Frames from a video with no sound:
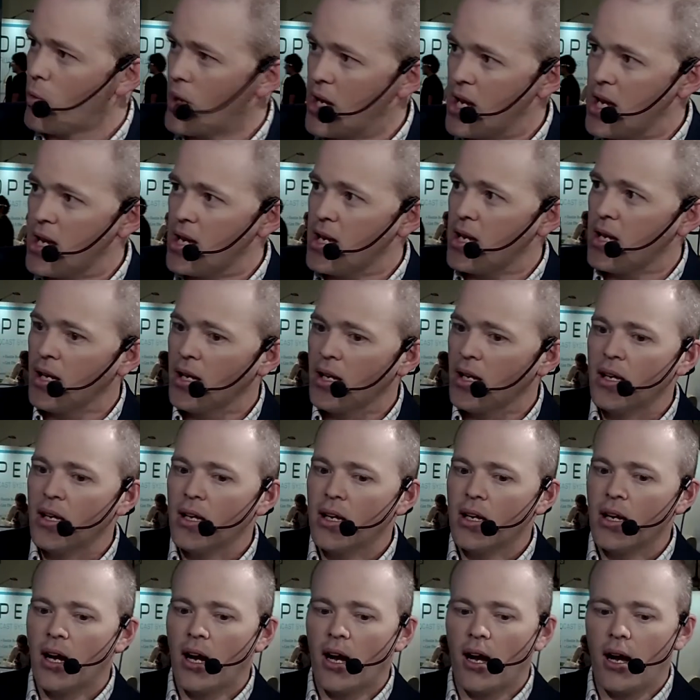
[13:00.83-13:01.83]
we
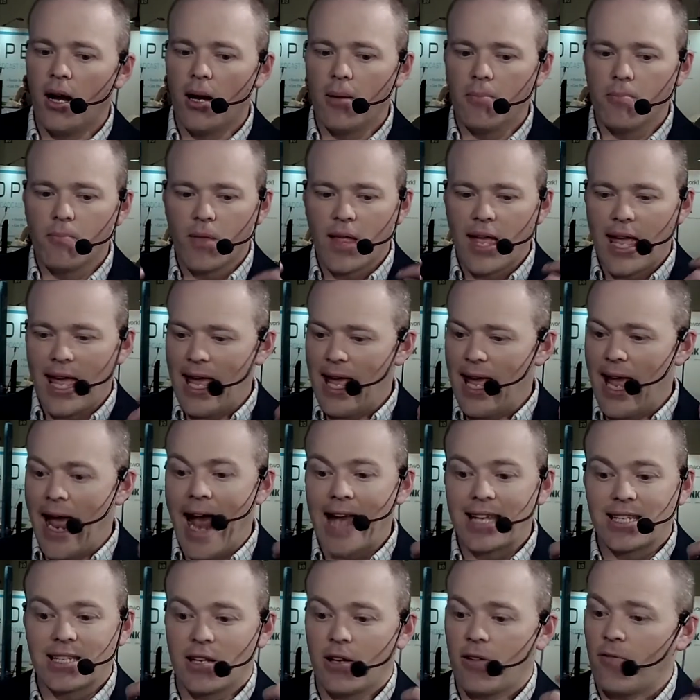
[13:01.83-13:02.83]
um,
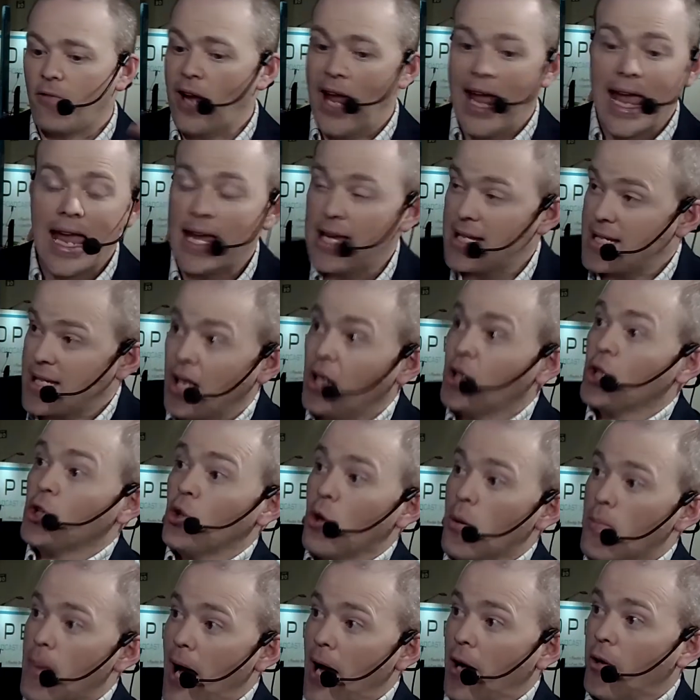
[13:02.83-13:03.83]
had to a tell
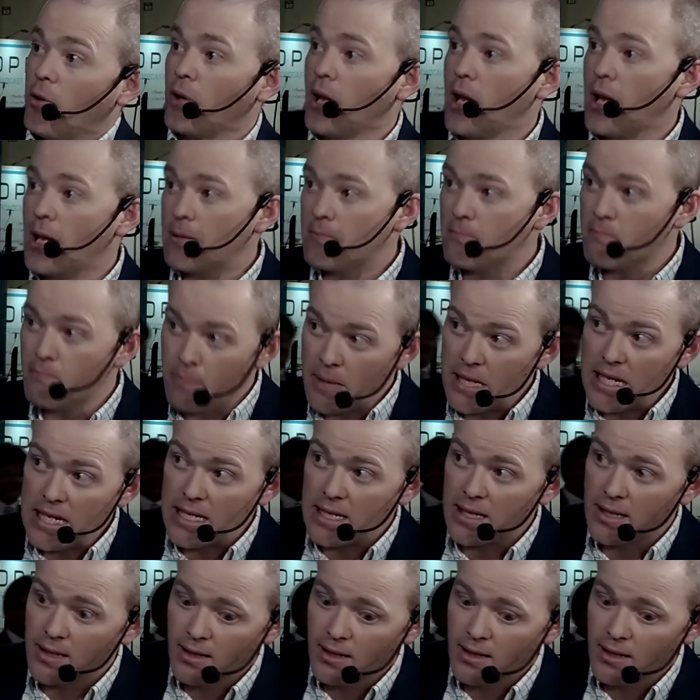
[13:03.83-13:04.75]
you about and b